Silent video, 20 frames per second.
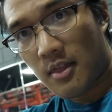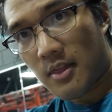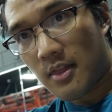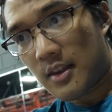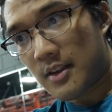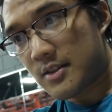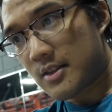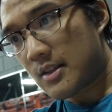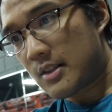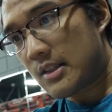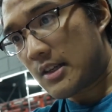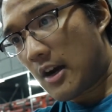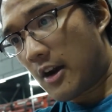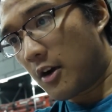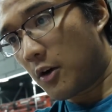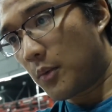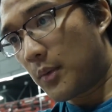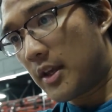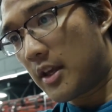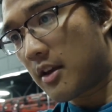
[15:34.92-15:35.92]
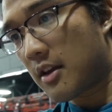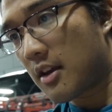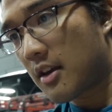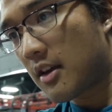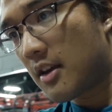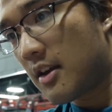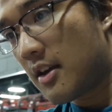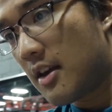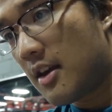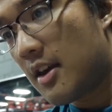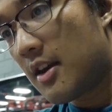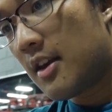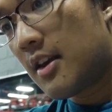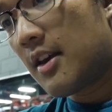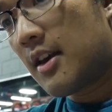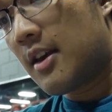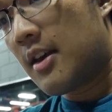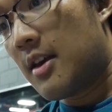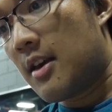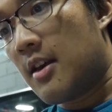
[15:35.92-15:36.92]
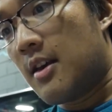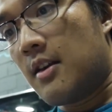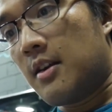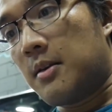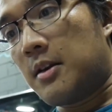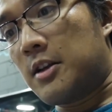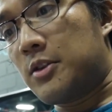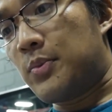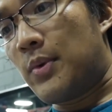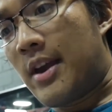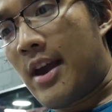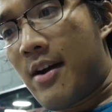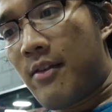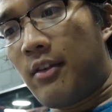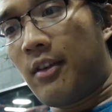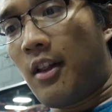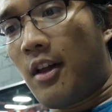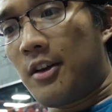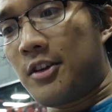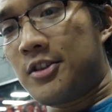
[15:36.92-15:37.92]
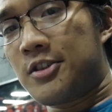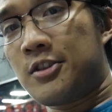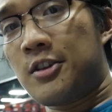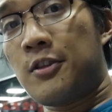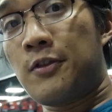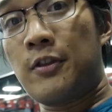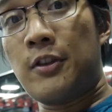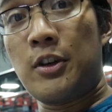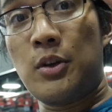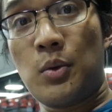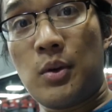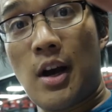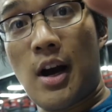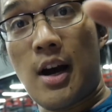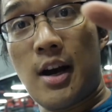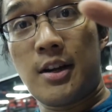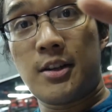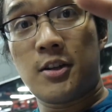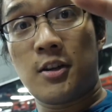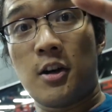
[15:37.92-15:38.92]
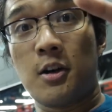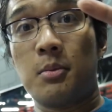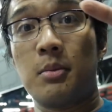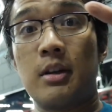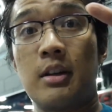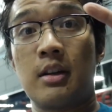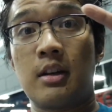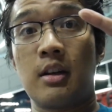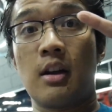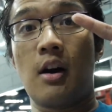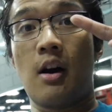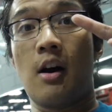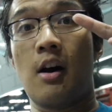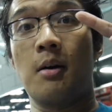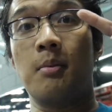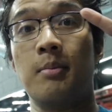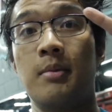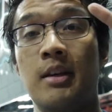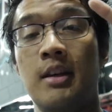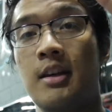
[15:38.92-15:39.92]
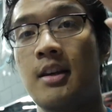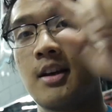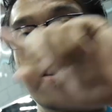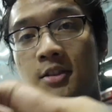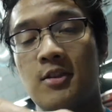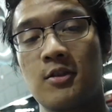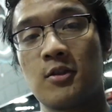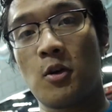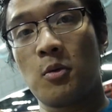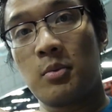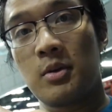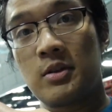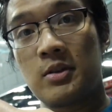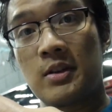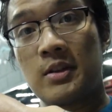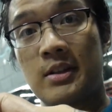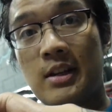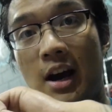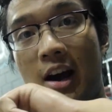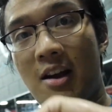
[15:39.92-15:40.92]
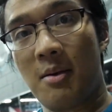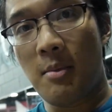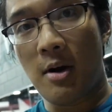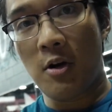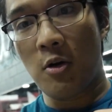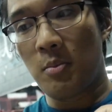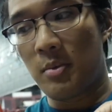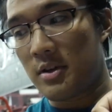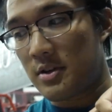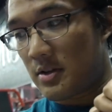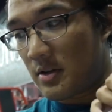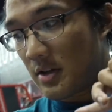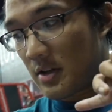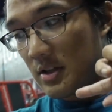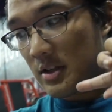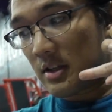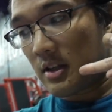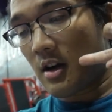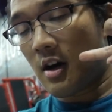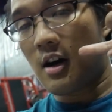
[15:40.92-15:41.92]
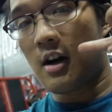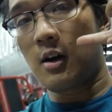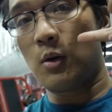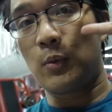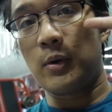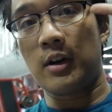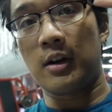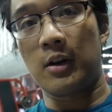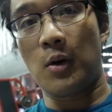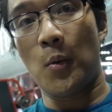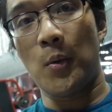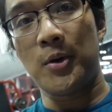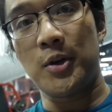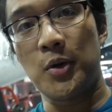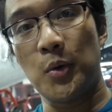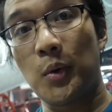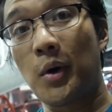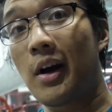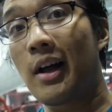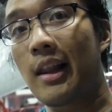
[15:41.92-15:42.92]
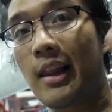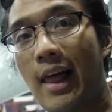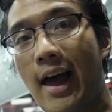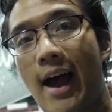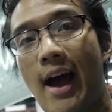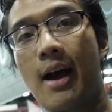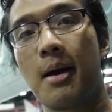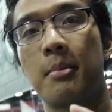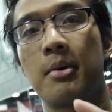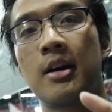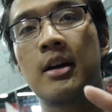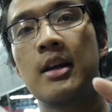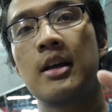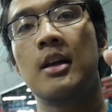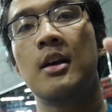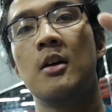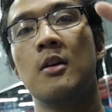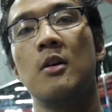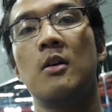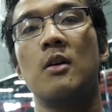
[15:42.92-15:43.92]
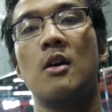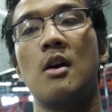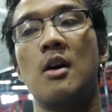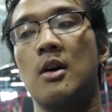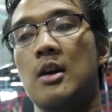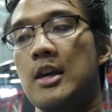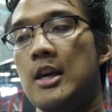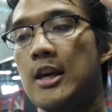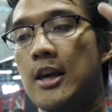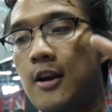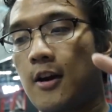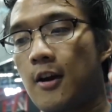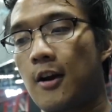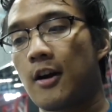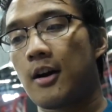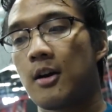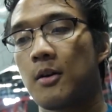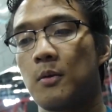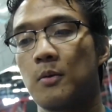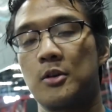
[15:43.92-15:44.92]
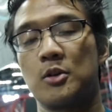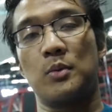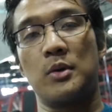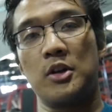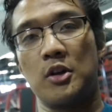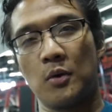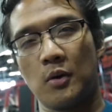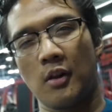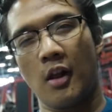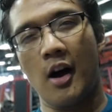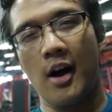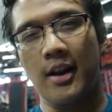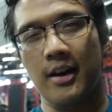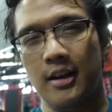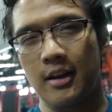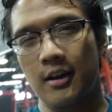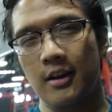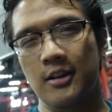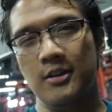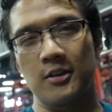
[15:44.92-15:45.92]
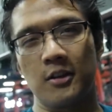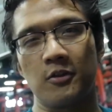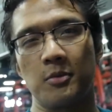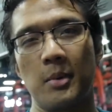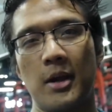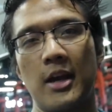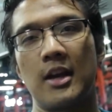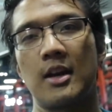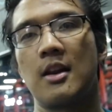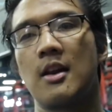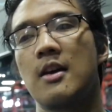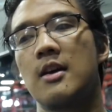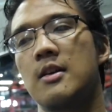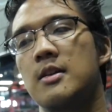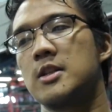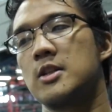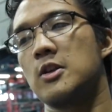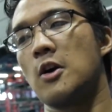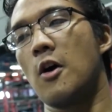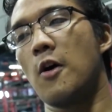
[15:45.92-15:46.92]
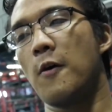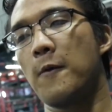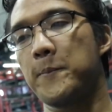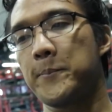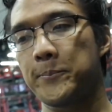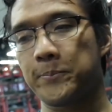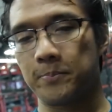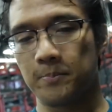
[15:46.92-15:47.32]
this entire week because we have a lot of stuff for you guys coming. Um, he has his own business. I have my own business. Uh, we are going to collab here, which we do a lot here at Self-Made. So